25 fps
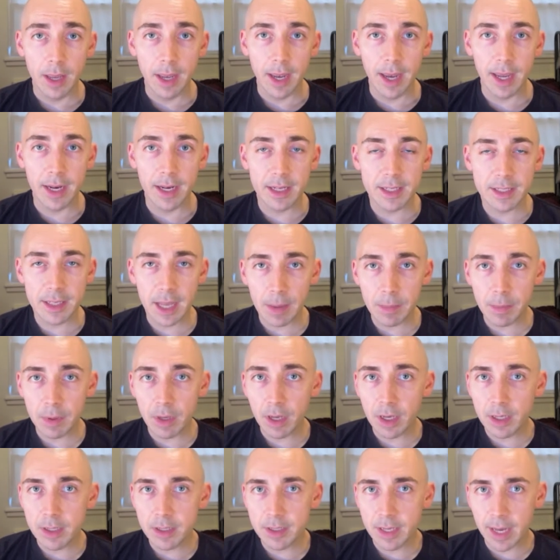And it's not
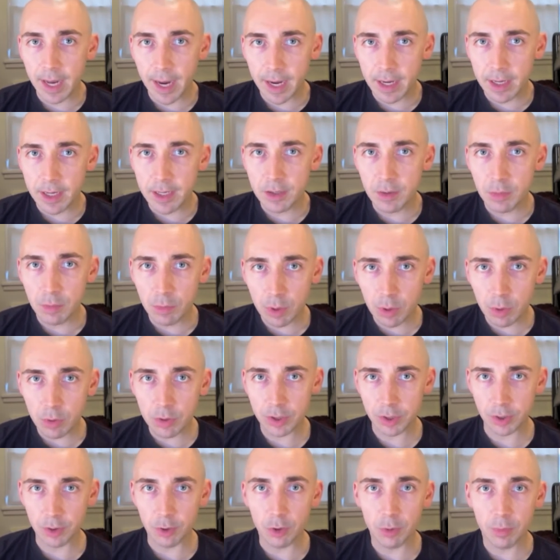because Annie's a
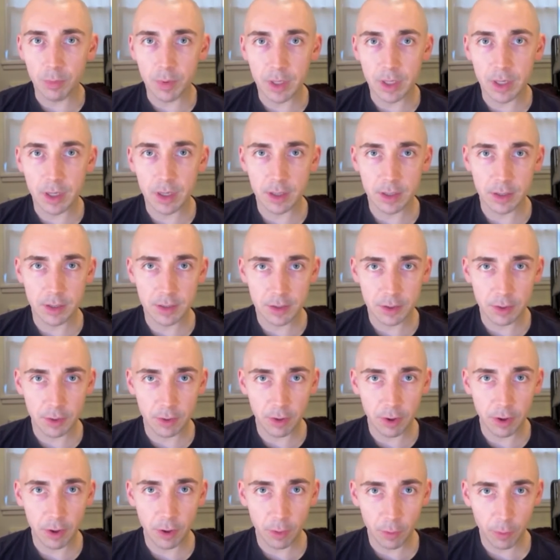musical, because
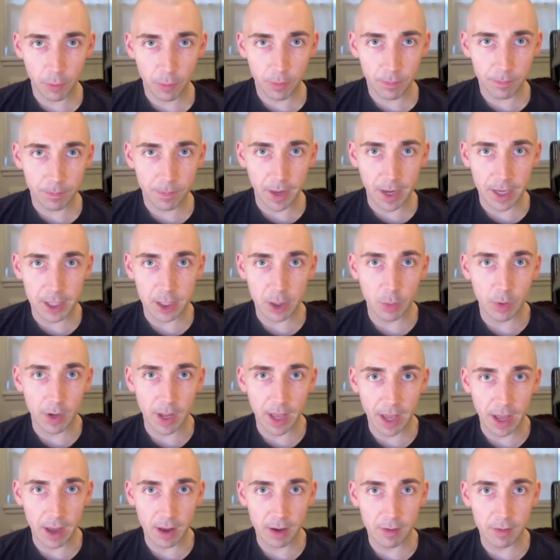although I don't
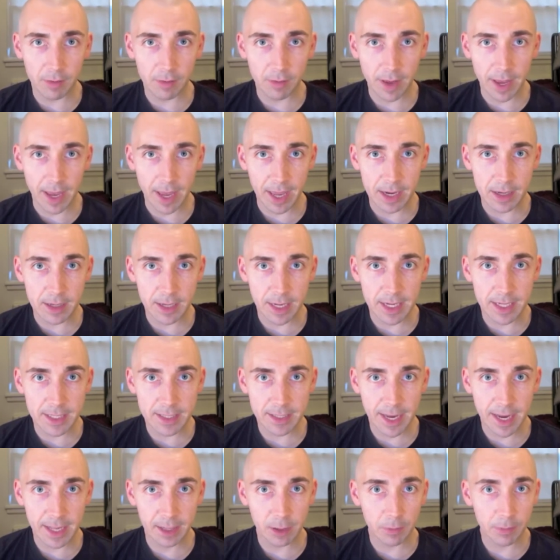have an
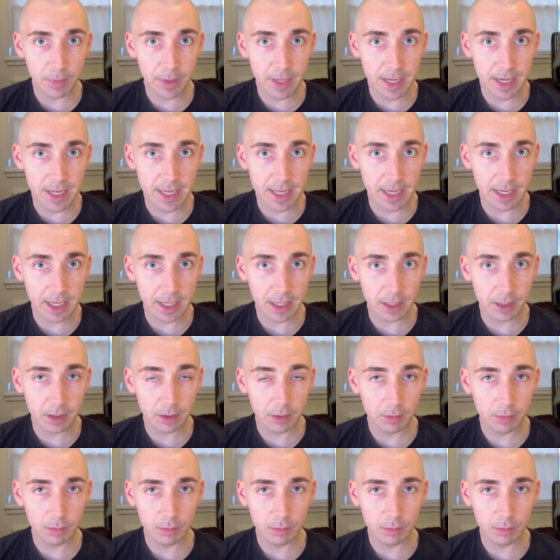encyclopedic